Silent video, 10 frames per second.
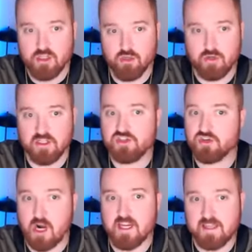you can
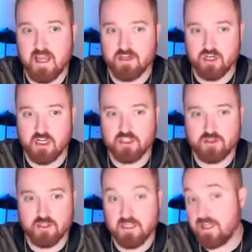strike that
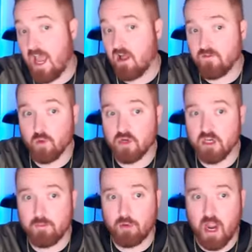judge in
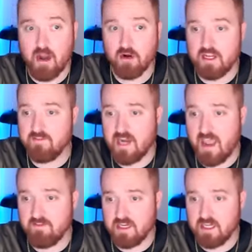California prior to even
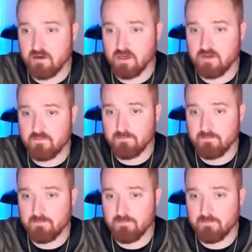having a hearing.